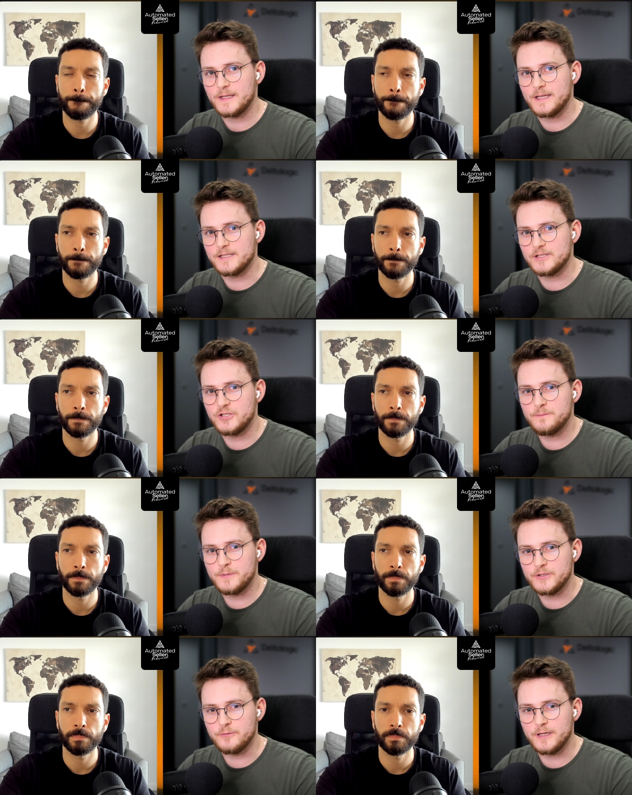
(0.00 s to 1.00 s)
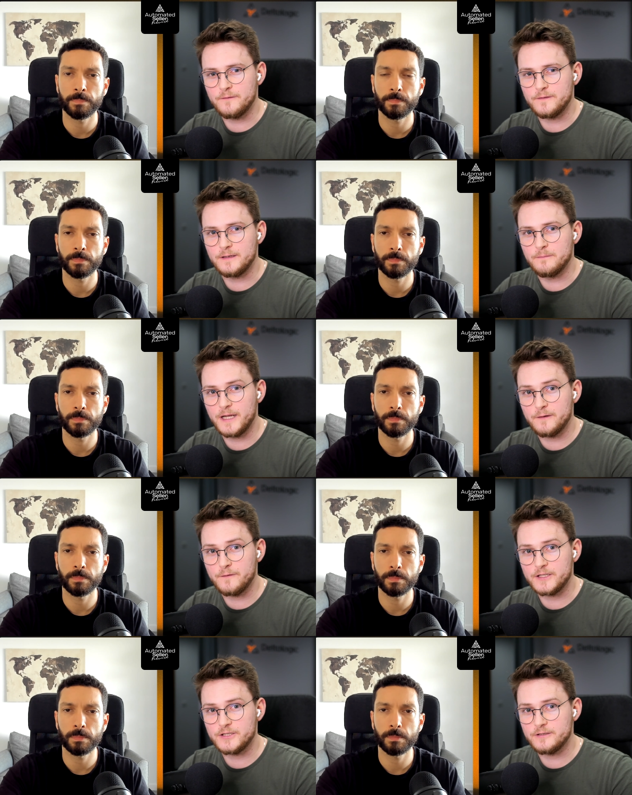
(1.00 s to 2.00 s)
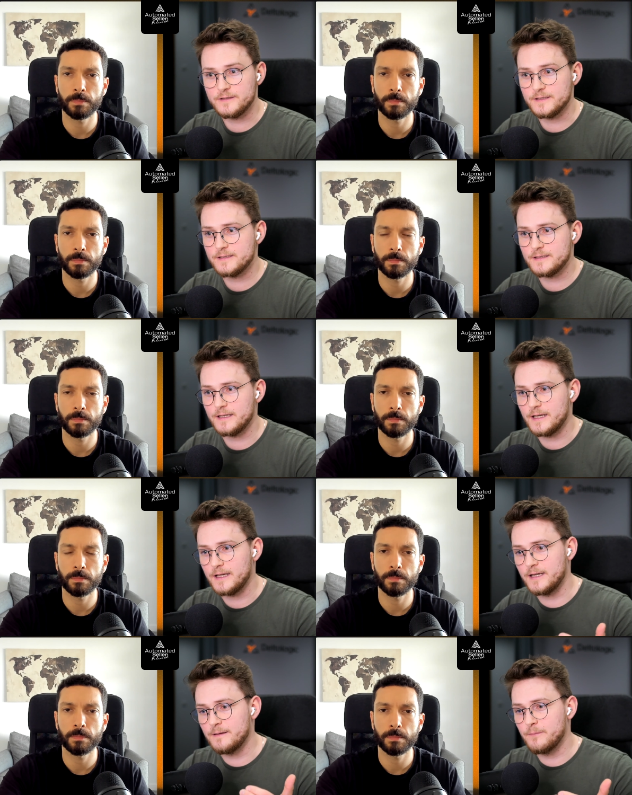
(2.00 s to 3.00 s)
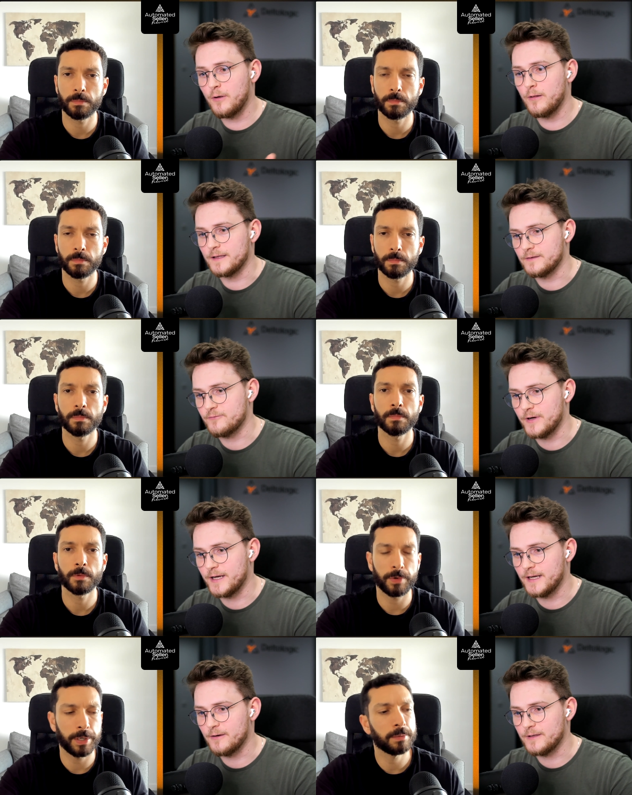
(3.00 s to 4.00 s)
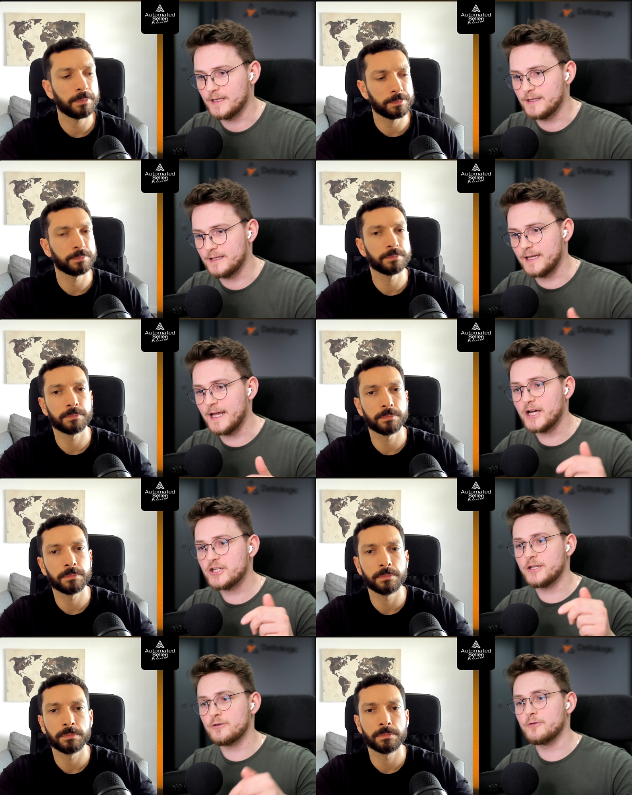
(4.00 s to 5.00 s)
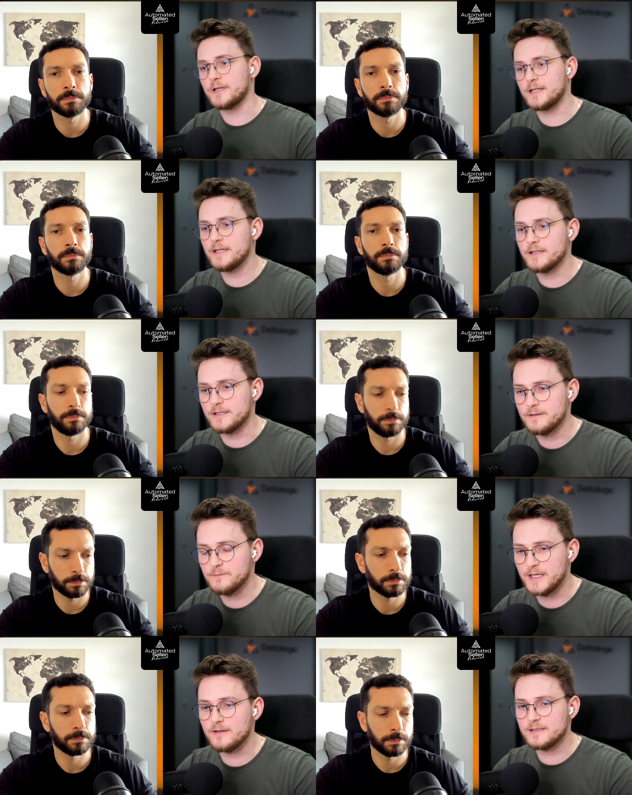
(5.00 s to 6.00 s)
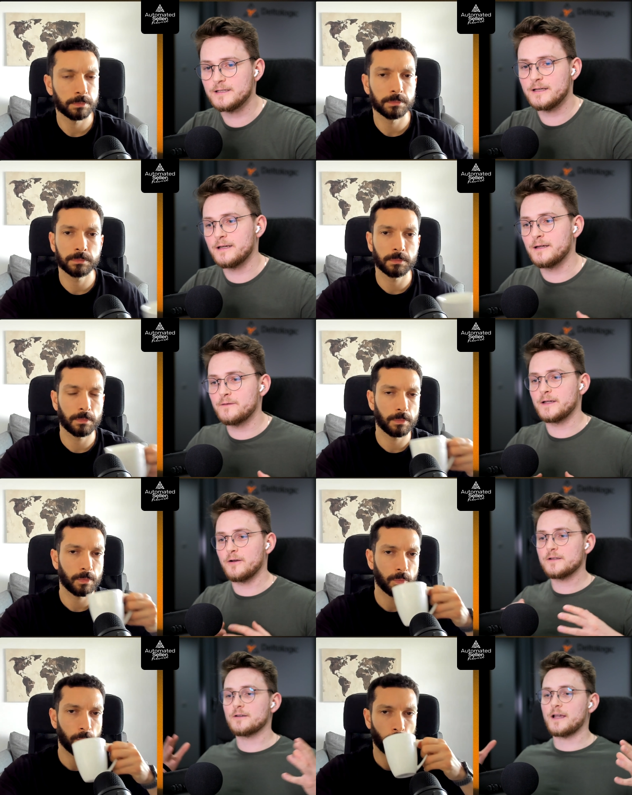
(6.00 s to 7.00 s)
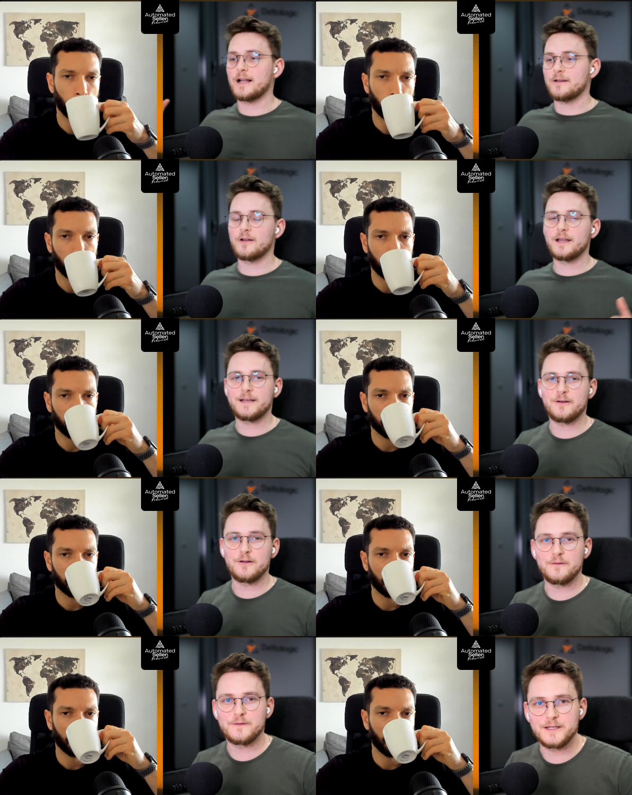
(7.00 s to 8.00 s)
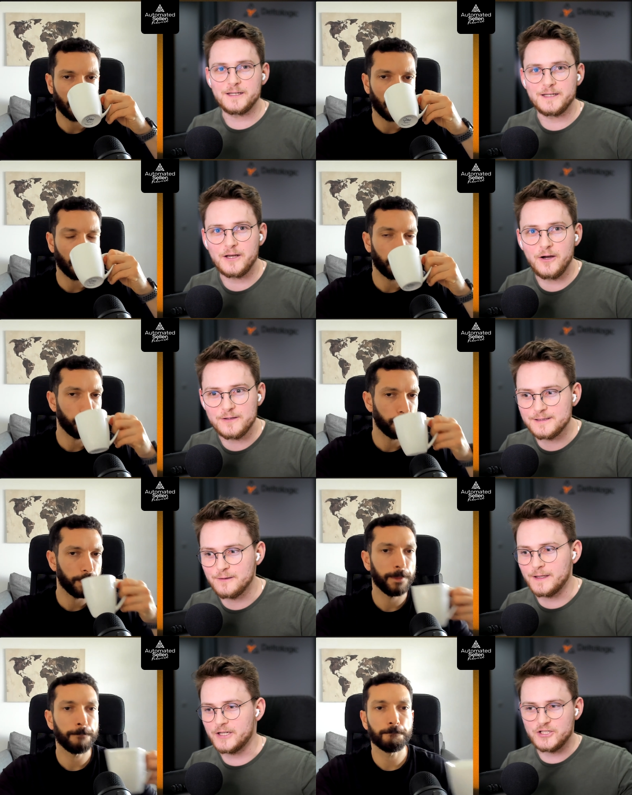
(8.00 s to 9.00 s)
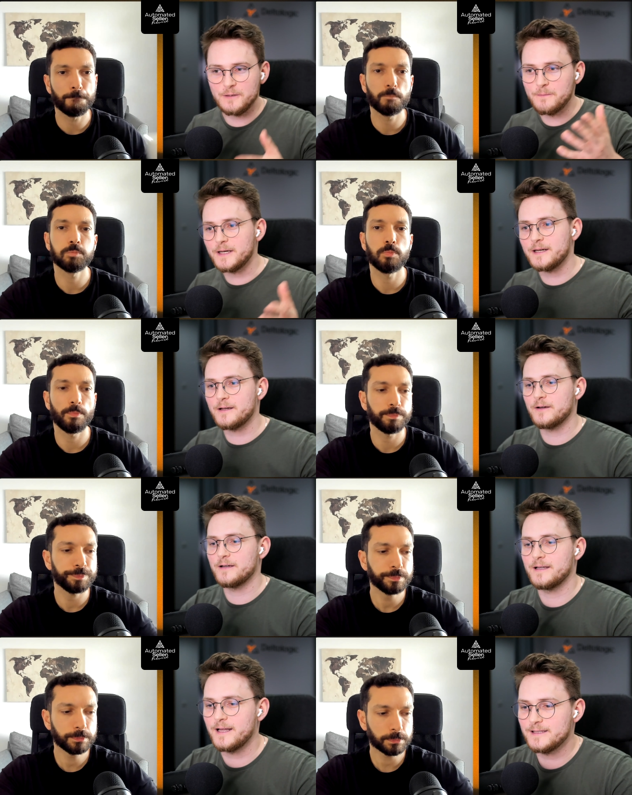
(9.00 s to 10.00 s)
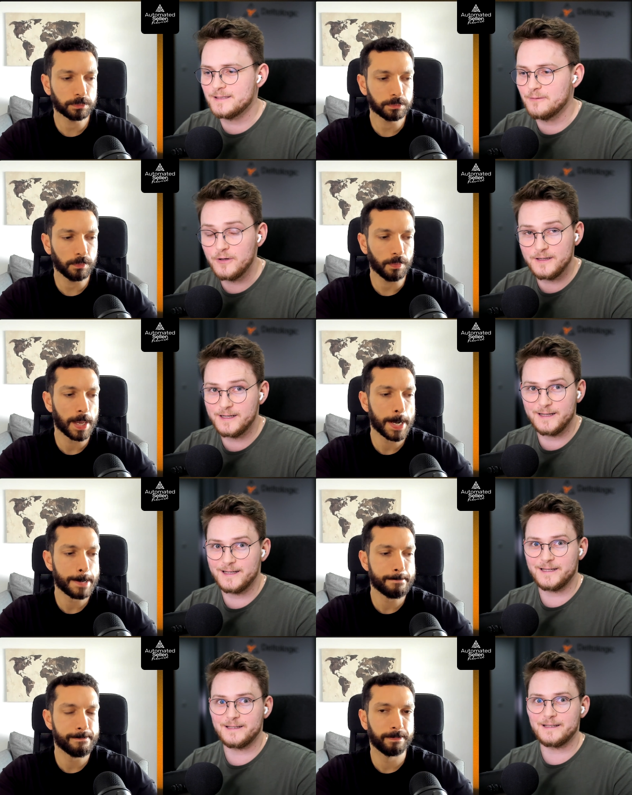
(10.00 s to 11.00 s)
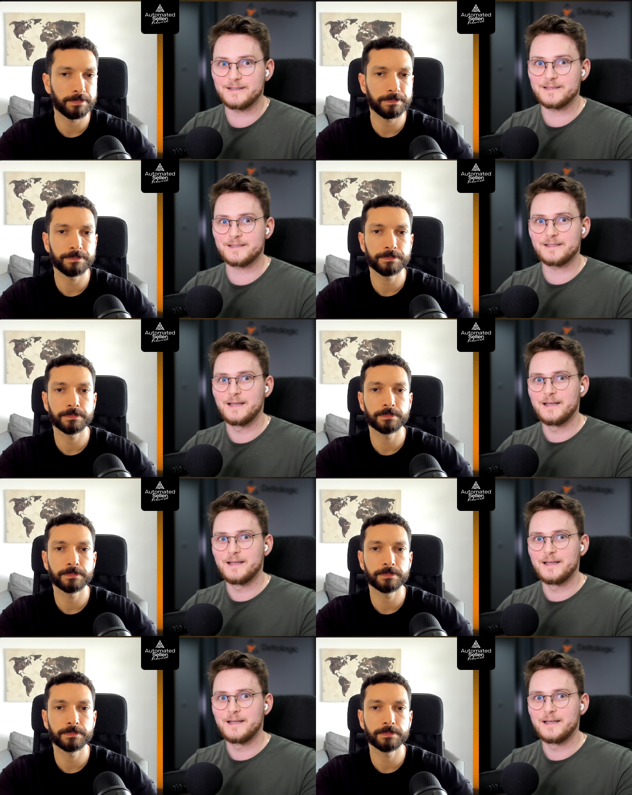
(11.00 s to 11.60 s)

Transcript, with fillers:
Speaker 1: it's cheaper to have the manufacturers in Poland right now. Right. That they actually do it here because if they also calculate all of the costs of like shipping uh, and so on, that they there's